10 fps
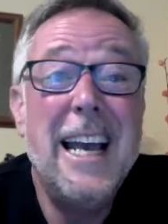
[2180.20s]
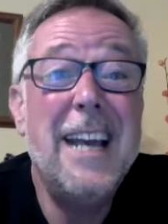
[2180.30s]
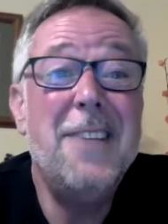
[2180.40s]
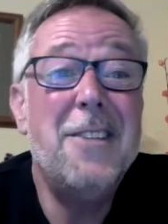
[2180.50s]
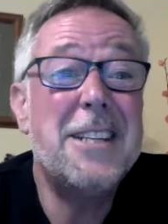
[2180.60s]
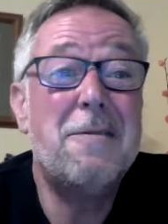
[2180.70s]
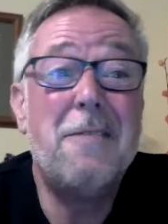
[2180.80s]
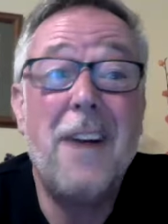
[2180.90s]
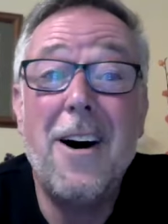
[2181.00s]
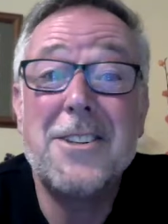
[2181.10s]
in this
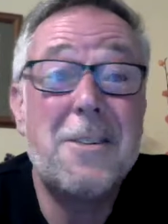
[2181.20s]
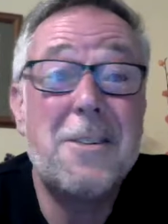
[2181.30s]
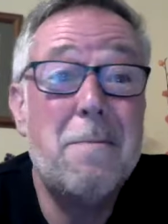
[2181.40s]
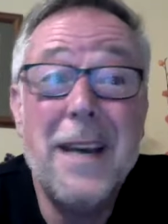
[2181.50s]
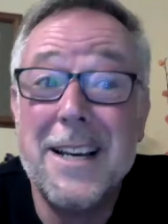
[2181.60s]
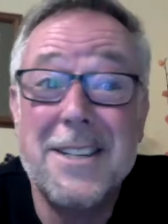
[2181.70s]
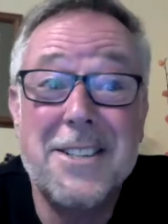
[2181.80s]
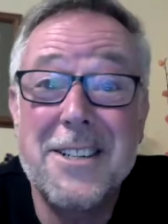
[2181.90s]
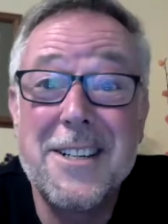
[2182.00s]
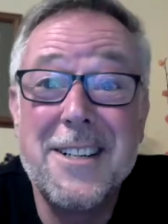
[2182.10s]
vast
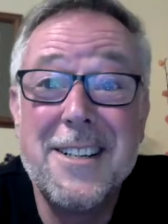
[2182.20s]
abyss.